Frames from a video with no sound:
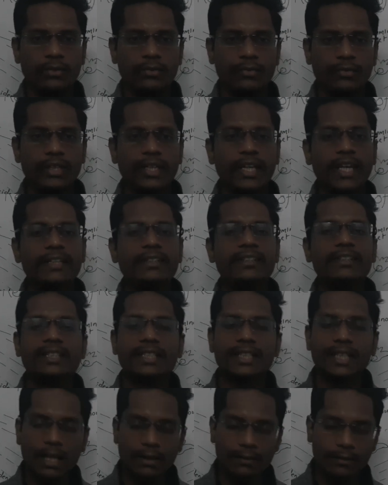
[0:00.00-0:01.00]
we can
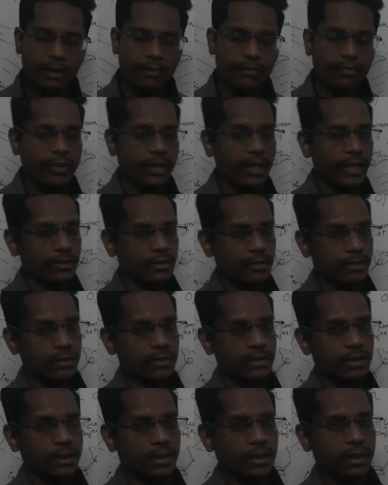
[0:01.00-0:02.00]
see our face,
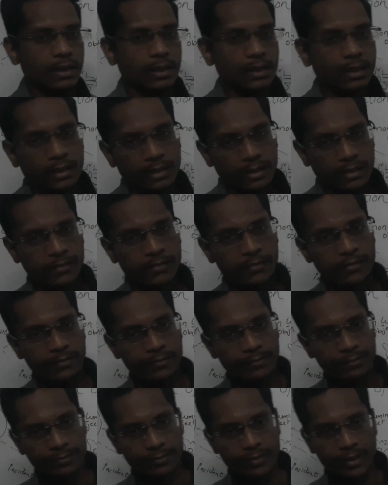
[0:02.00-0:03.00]

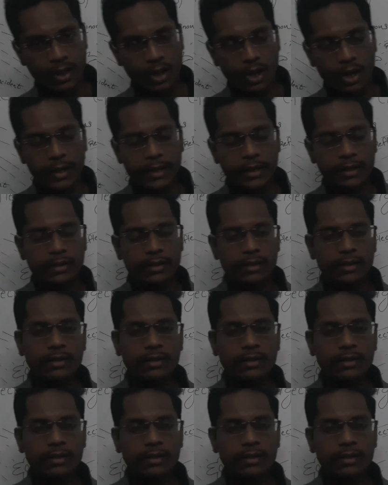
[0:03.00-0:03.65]
we call it